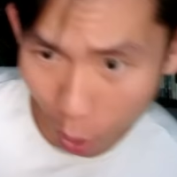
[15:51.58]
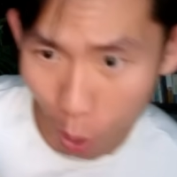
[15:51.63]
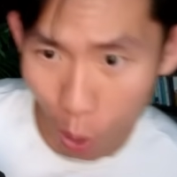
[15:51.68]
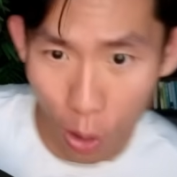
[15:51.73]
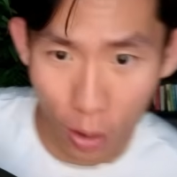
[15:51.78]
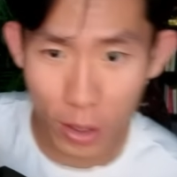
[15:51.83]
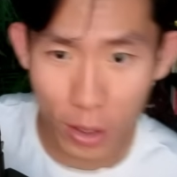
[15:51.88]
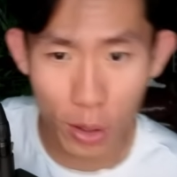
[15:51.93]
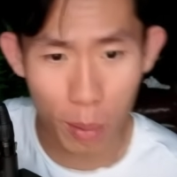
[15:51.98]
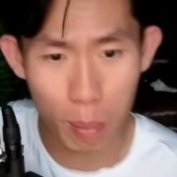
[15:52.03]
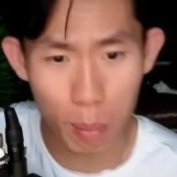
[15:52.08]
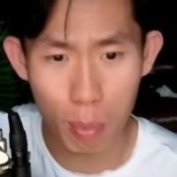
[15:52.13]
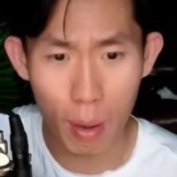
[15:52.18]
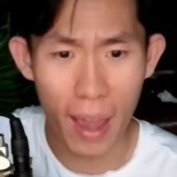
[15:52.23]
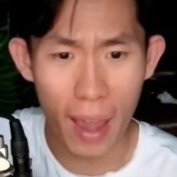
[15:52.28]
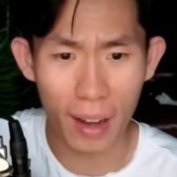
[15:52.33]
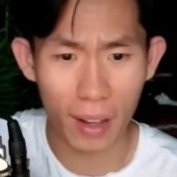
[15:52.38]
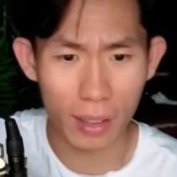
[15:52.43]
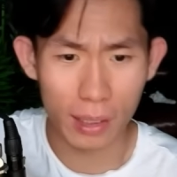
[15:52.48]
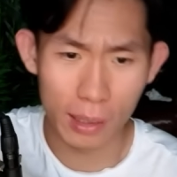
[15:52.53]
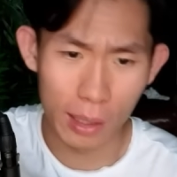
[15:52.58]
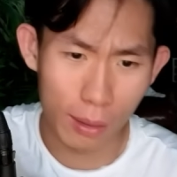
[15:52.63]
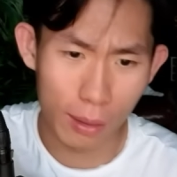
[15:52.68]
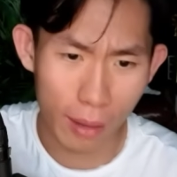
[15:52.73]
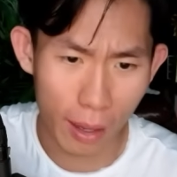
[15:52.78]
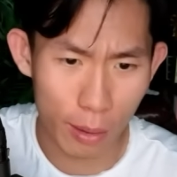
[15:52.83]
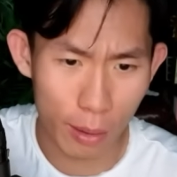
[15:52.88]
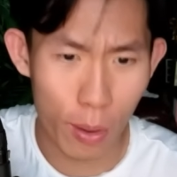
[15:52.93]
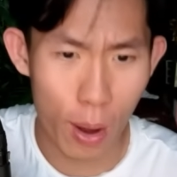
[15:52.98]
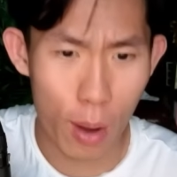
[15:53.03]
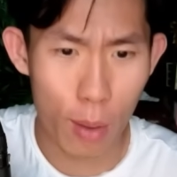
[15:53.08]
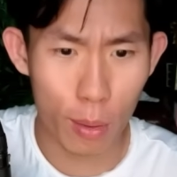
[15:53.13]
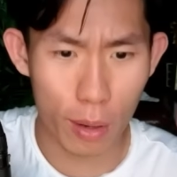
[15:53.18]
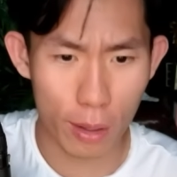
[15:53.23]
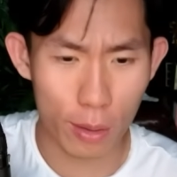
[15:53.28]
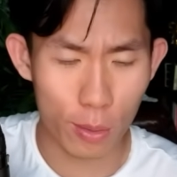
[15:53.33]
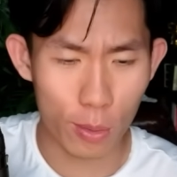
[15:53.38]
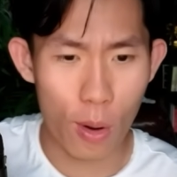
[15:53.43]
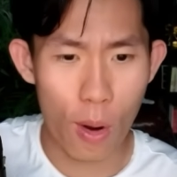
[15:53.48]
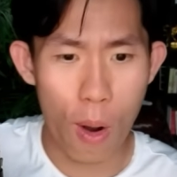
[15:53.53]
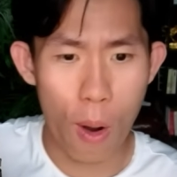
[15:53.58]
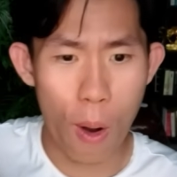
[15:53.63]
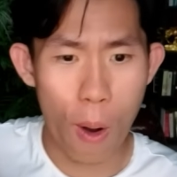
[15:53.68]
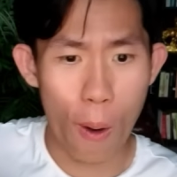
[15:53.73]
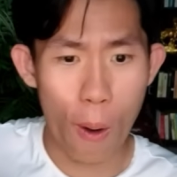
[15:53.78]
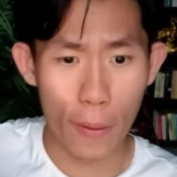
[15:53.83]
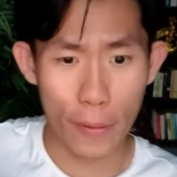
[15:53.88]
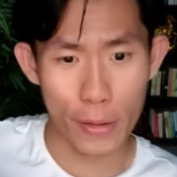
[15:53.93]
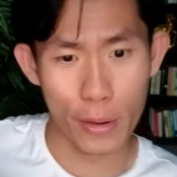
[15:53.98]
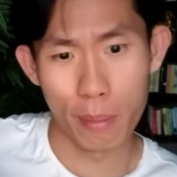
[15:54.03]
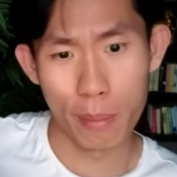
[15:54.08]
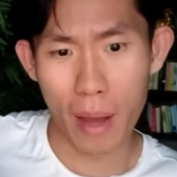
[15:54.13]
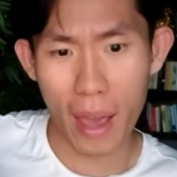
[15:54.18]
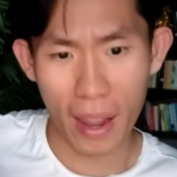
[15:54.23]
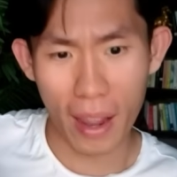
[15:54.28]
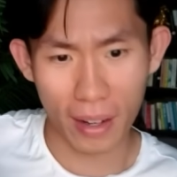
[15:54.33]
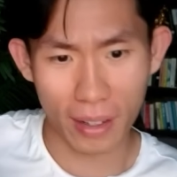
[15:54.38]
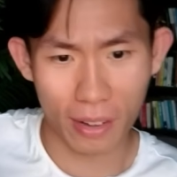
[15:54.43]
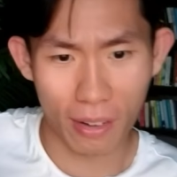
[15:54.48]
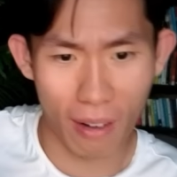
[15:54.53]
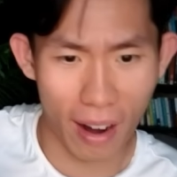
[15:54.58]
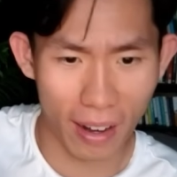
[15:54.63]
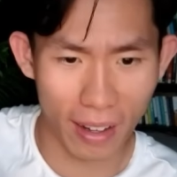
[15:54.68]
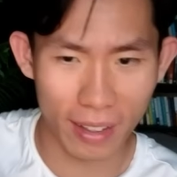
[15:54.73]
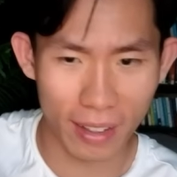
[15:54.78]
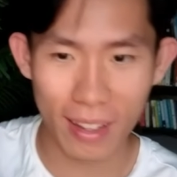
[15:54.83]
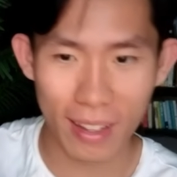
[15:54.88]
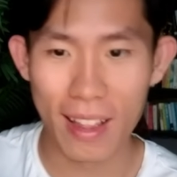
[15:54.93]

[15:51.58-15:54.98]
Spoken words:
all in on black, you know? Like, why wouldn't you go all in on black, right?